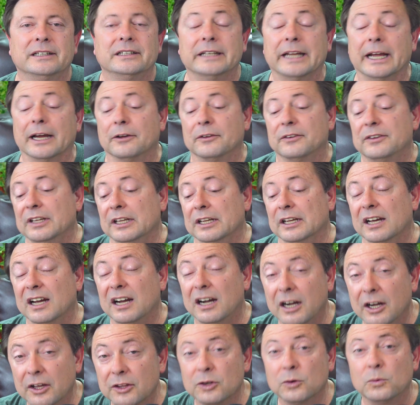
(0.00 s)
Now, the
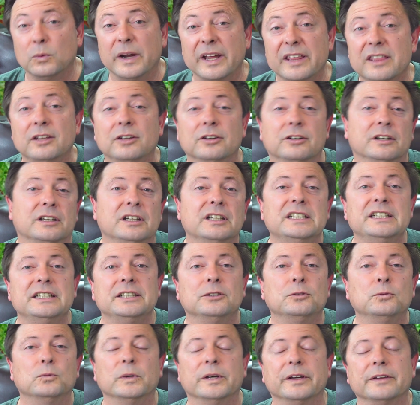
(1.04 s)
other way that you're going to
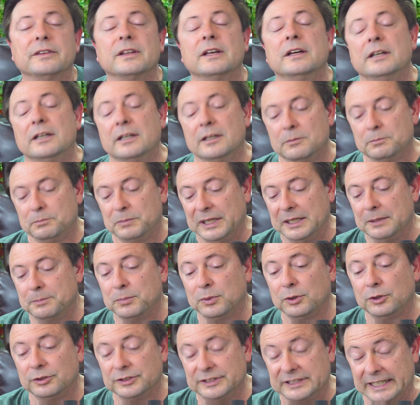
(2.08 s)
deal with
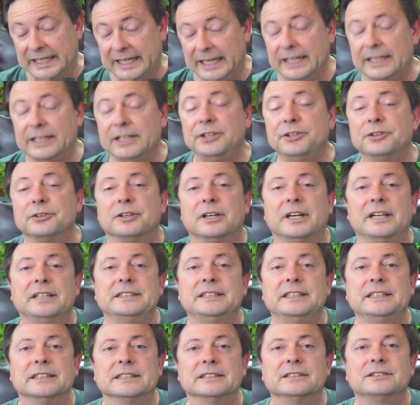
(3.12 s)
people taking your
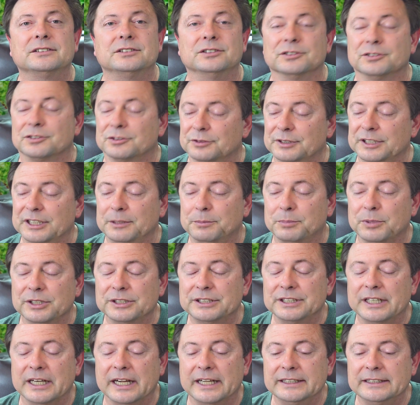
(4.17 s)
ideas, your 3D
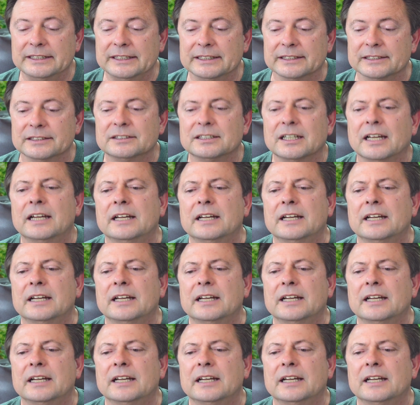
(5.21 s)
printed ideas,